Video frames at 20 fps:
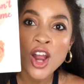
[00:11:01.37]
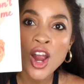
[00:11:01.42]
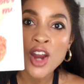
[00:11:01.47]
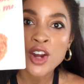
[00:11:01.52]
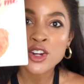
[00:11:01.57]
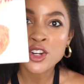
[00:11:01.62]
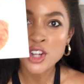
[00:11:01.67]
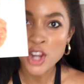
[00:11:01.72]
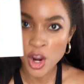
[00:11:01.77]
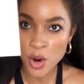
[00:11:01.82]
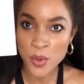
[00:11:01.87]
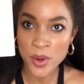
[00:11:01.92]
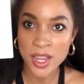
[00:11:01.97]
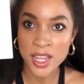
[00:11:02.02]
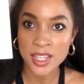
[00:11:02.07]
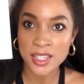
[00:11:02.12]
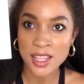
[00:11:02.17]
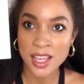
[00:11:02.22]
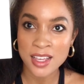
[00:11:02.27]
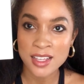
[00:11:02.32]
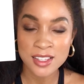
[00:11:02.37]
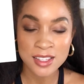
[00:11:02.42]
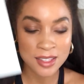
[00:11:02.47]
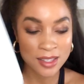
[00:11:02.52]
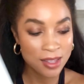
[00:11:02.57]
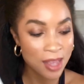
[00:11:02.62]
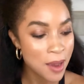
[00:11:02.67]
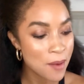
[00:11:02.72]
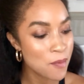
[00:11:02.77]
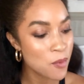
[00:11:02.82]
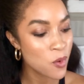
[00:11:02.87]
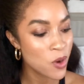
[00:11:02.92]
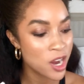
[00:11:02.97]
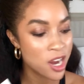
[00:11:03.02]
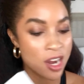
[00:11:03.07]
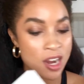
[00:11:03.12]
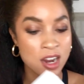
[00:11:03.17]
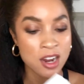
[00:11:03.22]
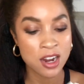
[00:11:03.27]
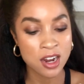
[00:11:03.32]
are going. Like
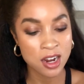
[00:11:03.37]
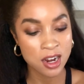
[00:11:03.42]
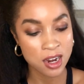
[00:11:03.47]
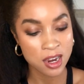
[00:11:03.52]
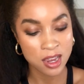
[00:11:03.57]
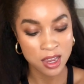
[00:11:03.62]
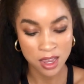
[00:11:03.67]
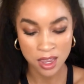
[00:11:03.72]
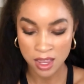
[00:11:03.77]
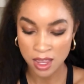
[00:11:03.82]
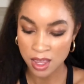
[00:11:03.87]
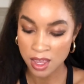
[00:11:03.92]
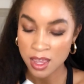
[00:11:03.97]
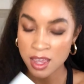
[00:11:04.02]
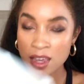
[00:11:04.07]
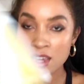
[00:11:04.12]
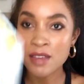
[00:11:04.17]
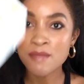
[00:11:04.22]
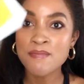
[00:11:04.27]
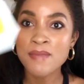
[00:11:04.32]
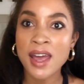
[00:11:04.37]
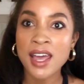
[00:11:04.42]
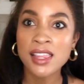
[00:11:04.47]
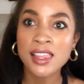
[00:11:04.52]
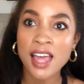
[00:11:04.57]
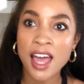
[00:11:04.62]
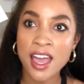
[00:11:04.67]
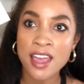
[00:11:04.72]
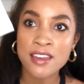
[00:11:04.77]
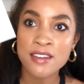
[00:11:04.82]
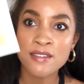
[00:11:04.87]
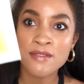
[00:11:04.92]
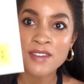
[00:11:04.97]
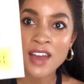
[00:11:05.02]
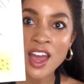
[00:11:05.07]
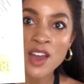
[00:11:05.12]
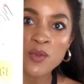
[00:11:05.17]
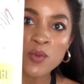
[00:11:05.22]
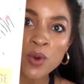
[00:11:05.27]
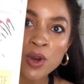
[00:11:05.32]
somewhere in my life,
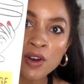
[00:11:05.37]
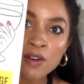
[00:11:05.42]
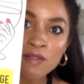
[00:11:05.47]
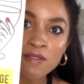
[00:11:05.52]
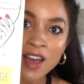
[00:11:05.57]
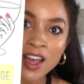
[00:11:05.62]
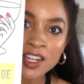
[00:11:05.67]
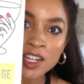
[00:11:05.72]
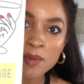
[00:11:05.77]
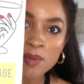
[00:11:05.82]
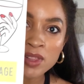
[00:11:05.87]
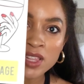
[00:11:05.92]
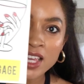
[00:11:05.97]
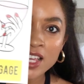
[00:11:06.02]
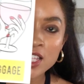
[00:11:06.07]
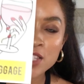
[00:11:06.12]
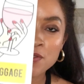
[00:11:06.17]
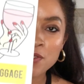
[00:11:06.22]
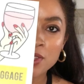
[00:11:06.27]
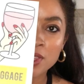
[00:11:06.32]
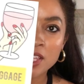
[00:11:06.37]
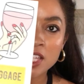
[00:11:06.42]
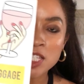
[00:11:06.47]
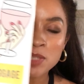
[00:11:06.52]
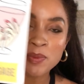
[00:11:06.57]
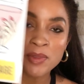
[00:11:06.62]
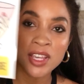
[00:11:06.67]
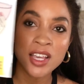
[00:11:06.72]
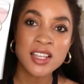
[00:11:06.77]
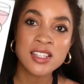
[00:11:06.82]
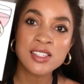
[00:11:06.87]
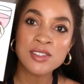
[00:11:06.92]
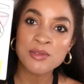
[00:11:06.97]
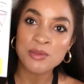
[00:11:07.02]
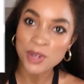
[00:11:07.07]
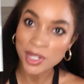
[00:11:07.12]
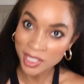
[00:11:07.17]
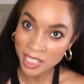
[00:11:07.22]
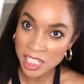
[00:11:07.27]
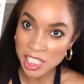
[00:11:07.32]
I will find a place for this because it
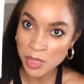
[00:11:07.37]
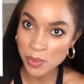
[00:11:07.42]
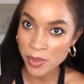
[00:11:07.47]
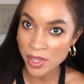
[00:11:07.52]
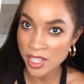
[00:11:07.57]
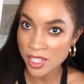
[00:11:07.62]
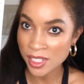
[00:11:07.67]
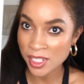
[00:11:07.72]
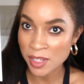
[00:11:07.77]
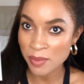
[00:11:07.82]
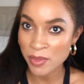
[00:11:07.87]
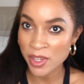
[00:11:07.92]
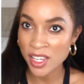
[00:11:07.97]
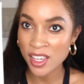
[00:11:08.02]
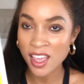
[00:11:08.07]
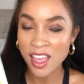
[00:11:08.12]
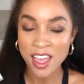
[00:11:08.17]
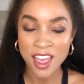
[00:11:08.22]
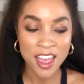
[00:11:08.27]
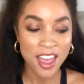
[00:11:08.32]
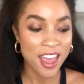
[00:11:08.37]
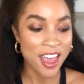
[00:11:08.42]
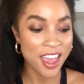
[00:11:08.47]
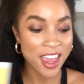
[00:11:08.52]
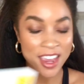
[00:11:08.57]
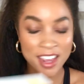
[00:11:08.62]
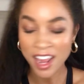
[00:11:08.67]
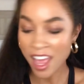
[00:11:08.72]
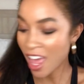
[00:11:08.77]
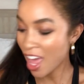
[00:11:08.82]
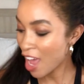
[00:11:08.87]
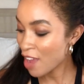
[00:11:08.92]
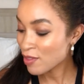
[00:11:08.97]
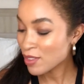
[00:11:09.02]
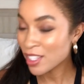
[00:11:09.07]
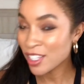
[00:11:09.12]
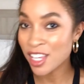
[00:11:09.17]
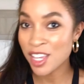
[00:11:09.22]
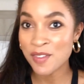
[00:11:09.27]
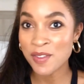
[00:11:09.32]
really speaks to me, and I have
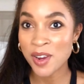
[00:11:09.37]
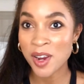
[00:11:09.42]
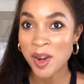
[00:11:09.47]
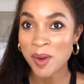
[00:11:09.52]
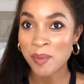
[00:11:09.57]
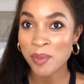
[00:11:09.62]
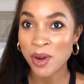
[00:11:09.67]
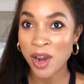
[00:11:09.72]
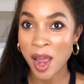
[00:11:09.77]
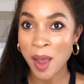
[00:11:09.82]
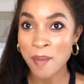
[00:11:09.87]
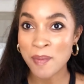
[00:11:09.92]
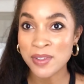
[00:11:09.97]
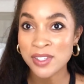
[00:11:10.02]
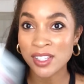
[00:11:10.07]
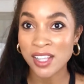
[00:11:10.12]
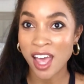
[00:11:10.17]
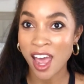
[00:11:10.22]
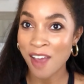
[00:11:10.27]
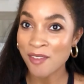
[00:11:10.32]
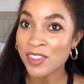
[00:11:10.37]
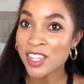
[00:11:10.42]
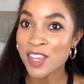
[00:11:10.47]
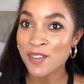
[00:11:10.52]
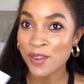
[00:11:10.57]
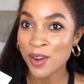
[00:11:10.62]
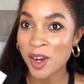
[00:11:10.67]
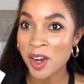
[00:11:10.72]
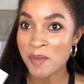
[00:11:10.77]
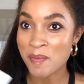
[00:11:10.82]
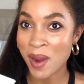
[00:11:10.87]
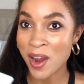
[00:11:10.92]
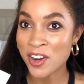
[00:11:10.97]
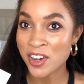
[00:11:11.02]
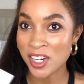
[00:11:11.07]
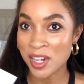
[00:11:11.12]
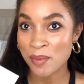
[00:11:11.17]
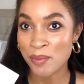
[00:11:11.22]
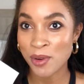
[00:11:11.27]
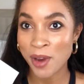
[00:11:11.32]
to give her props. I have to give her
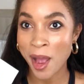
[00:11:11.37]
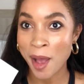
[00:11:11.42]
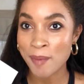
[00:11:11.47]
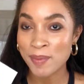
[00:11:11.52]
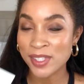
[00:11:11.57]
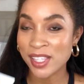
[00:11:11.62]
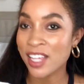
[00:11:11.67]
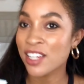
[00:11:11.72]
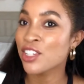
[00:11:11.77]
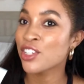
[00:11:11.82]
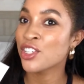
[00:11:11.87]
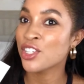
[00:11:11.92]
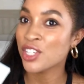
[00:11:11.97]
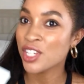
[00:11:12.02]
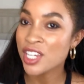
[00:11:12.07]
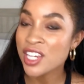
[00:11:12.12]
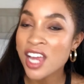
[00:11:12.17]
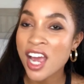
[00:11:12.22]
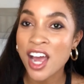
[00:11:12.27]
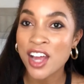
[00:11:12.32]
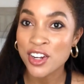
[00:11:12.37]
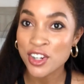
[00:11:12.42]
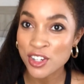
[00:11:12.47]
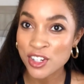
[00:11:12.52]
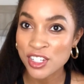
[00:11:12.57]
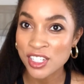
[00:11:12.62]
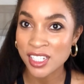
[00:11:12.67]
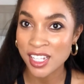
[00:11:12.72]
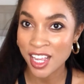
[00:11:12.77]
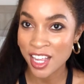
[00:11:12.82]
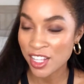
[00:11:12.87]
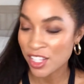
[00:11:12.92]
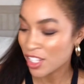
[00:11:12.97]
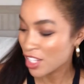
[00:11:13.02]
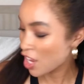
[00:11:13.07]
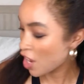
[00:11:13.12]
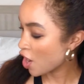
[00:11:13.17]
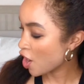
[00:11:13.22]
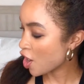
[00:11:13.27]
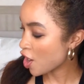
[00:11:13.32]
marketing props. Like she understands
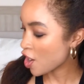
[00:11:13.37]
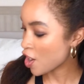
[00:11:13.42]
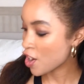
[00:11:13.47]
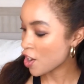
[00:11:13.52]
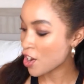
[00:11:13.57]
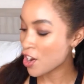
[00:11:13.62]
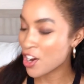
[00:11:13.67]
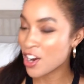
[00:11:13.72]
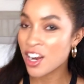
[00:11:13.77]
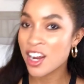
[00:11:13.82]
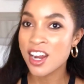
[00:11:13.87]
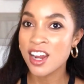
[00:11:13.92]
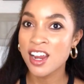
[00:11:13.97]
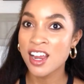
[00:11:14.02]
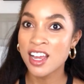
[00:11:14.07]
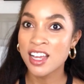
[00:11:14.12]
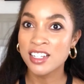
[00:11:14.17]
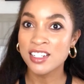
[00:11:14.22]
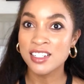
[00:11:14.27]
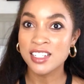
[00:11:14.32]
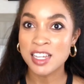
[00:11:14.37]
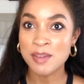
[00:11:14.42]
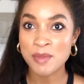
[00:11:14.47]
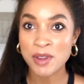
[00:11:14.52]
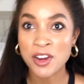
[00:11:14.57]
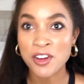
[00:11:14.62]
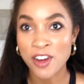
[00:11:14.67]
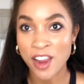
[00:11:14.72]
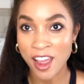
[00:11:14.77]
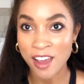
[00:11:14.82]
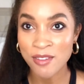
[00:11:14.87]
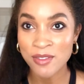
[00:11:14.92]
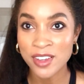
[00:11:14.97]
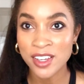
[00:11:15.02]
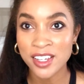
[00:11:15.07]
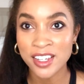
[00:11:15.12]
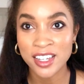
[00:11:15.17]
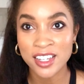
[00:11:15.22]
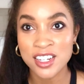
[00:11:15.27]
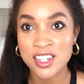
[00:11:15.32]
her
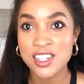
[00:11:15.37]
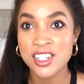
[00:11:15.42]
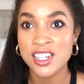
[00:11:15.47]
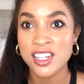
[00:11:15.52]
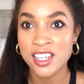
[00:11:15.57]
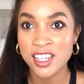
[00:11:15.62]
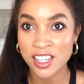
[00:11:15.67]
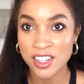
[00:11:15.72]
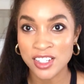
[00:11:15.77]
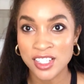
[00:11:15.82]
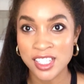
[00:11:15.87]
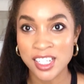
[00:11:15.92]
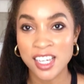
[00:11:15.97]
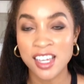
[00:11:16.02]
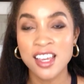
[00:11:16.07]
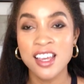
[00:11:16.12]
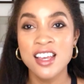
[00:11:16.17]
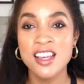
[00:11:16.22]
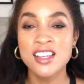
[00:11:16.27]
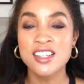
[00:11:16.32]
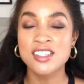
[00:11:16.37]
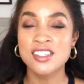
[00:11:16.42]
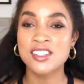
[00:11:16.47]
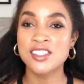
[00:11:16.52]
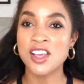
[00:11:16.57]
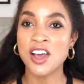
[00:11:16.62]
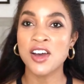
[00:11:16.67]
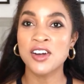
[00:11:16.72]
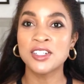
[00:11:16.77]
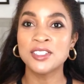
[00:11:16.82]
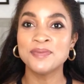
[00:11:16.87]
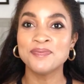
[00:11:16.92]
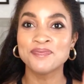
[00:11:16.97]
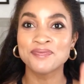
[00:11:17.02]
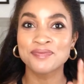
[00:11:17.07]
demographic and she killed it. So